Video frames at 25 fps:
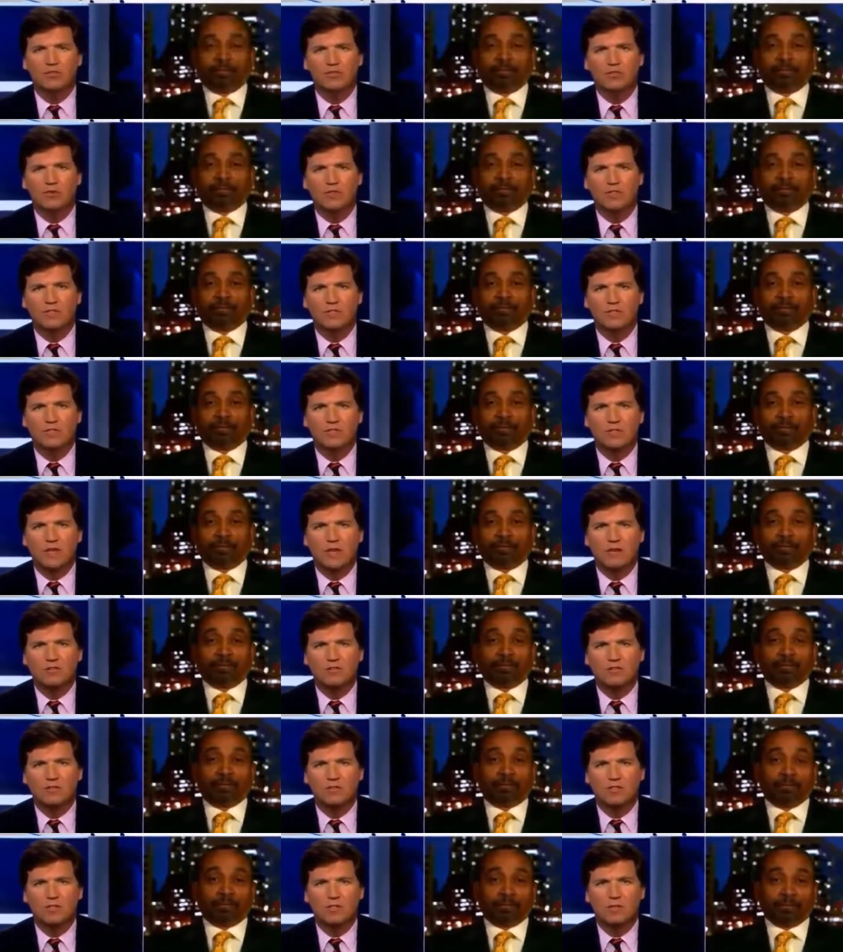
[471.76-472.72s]
Speaker 1: Weaver joins us
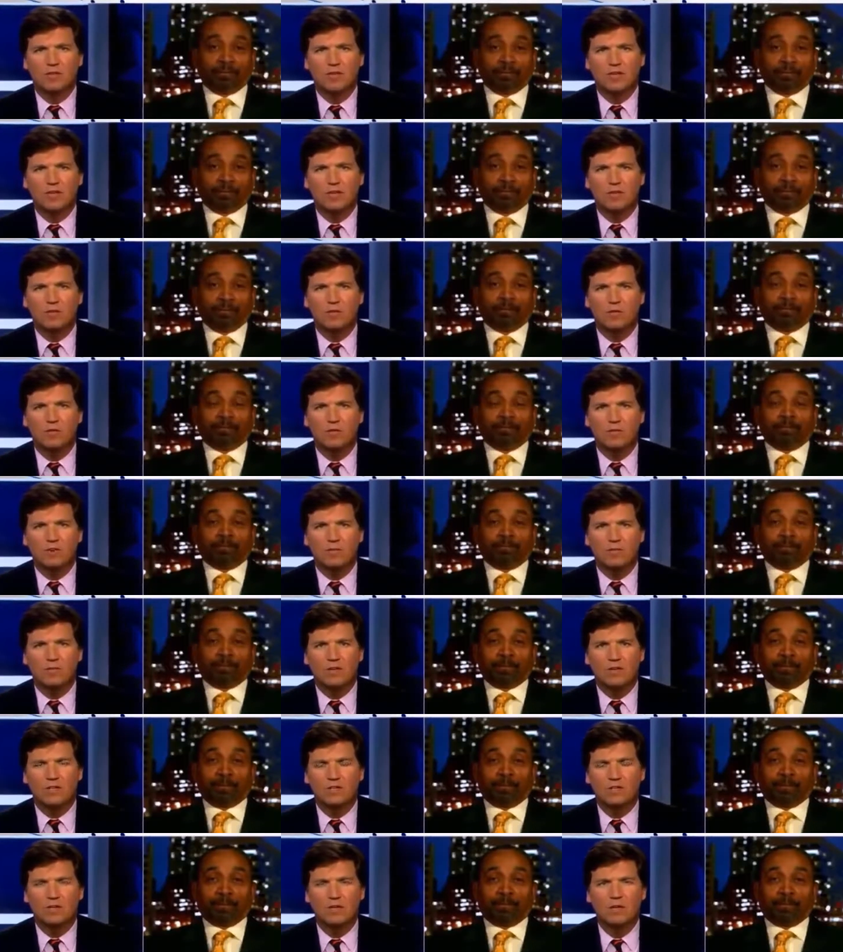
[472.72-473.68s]
now to explain what
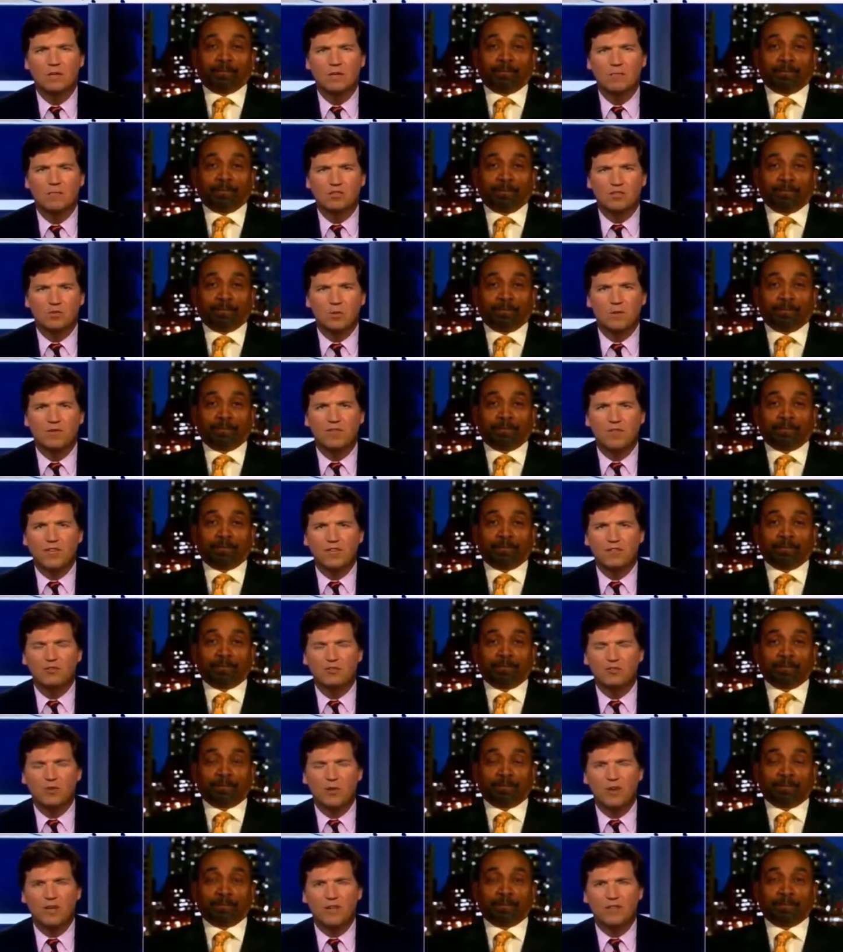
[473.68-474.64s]
he means. Mr. Weaver,
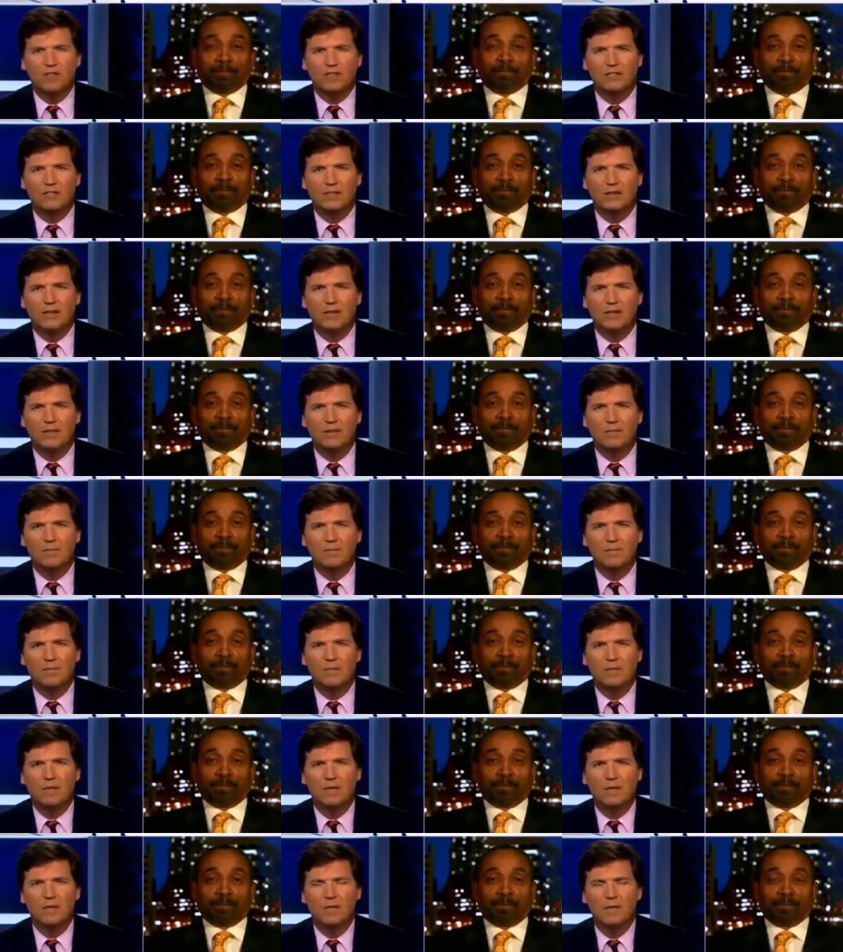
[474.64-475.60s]
thanks for joining us tonight.
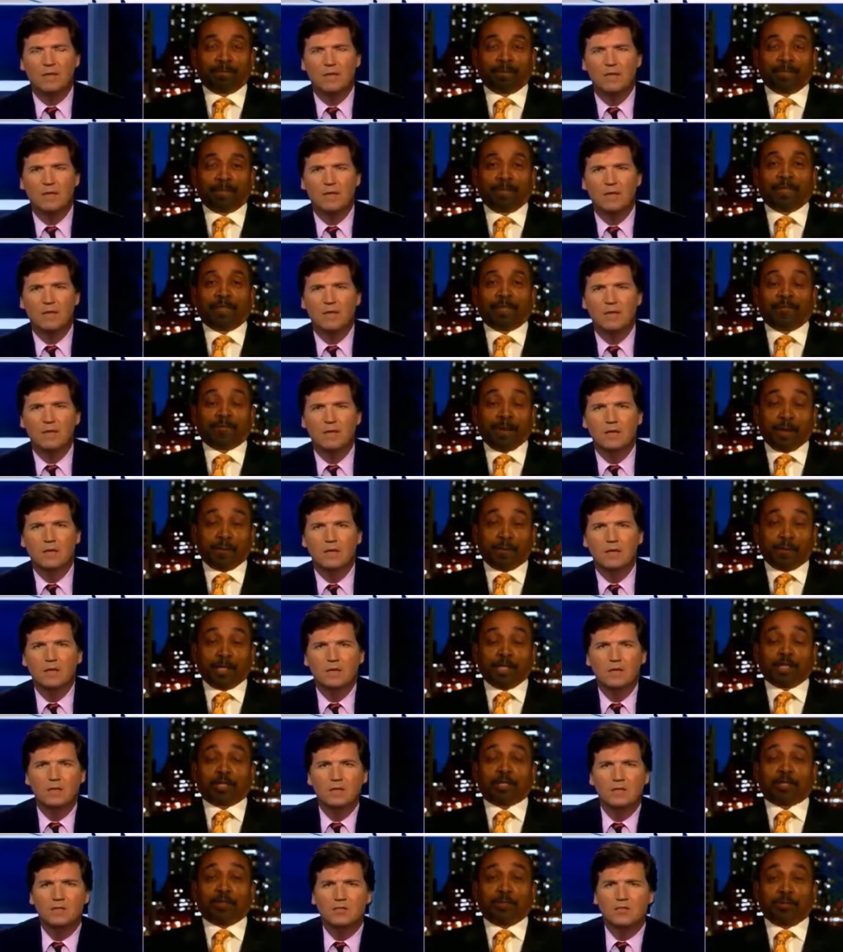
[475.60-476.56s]
Speaker 2: My
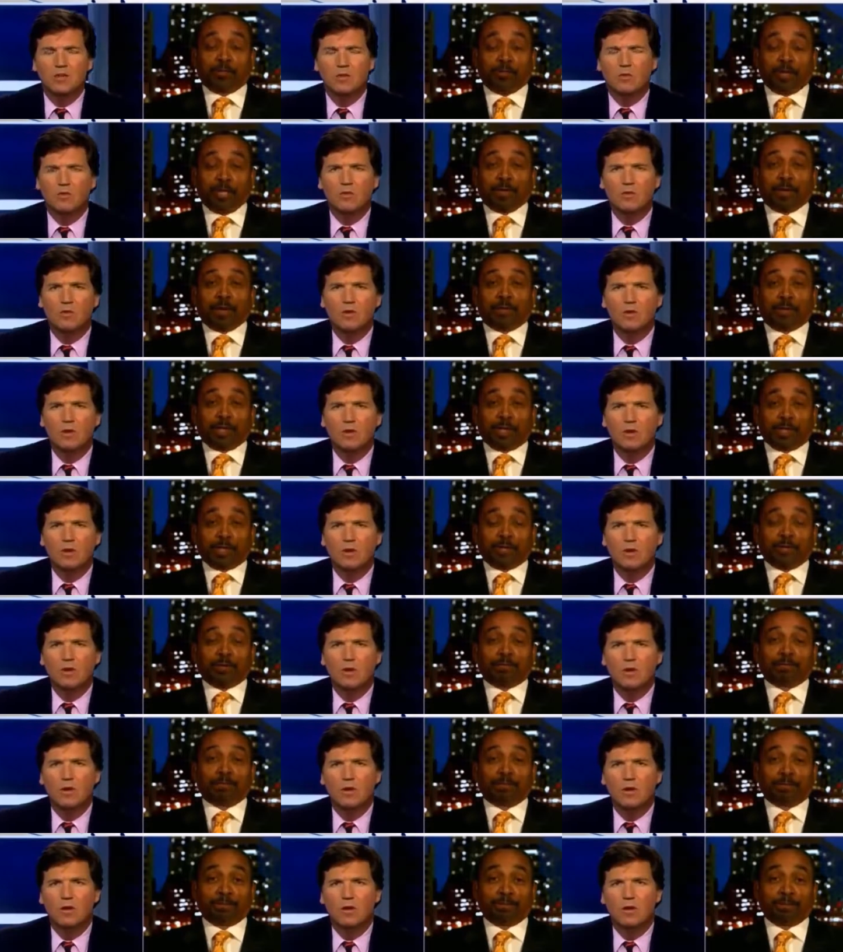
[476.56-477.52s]
pleasure. Really my
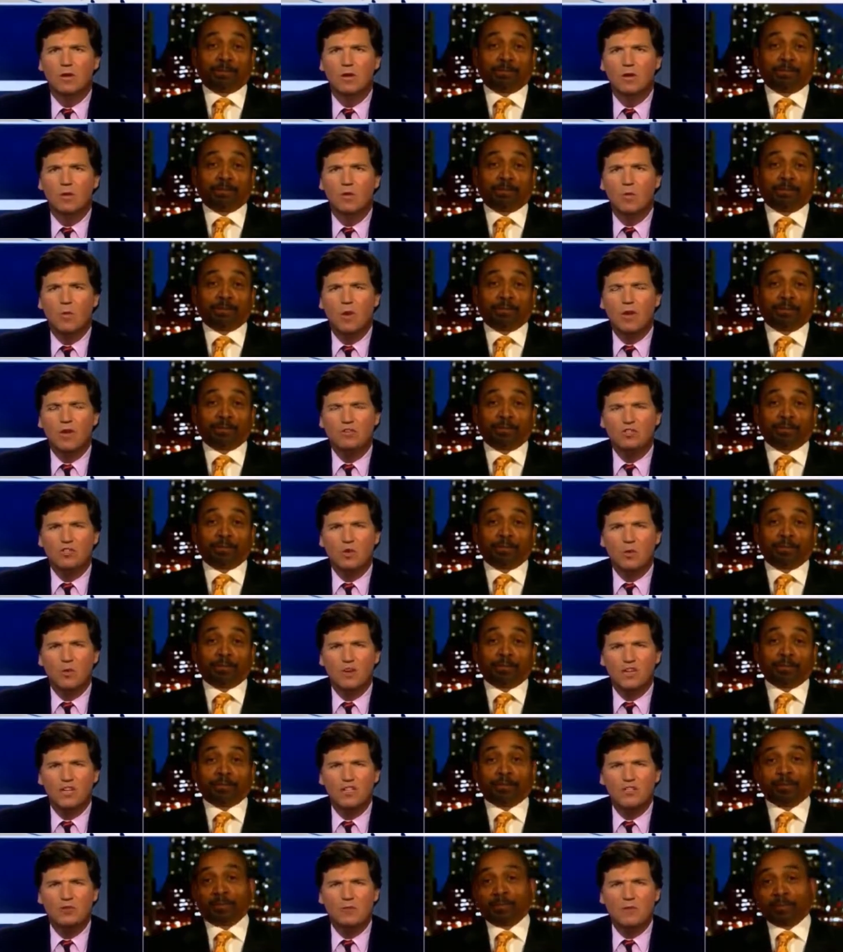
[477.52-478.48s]
pleasure.
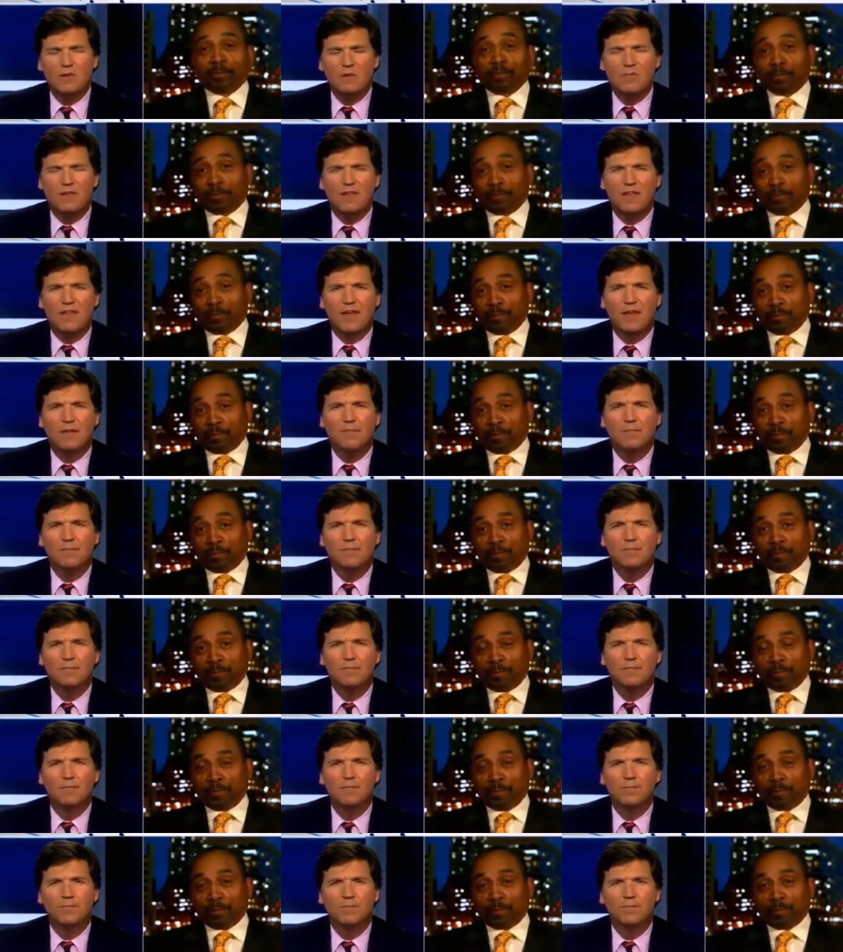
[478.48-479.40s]
Speaker 1: So what did you mean by that?